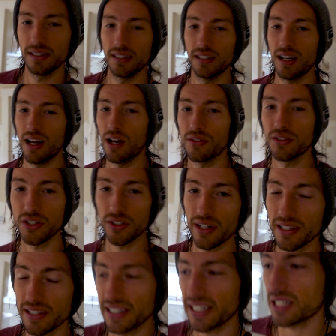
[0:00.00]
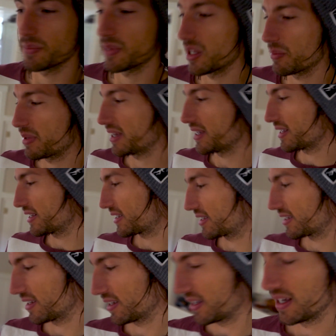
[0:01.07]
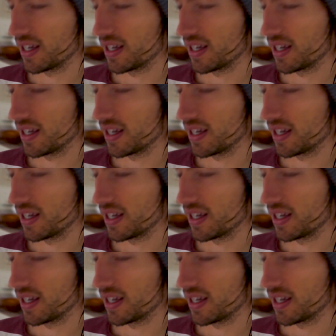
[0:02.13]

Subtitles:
average around 6 minute pace,